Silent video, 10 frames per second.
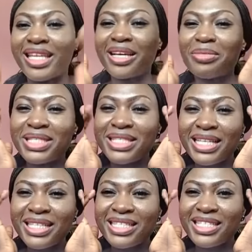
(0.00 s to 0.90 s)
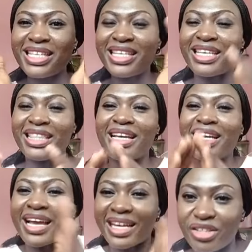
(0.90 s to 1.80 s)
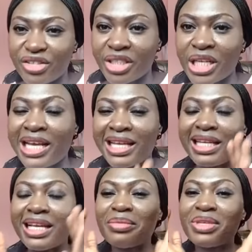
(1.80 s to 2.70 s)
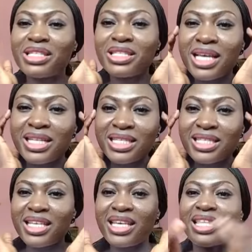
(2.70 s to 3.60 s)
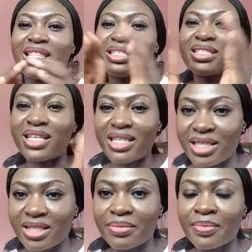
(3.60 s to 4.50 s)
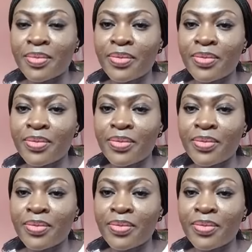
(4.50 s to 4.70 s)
there can be sanity in that gathering, there can be sanity in the setting.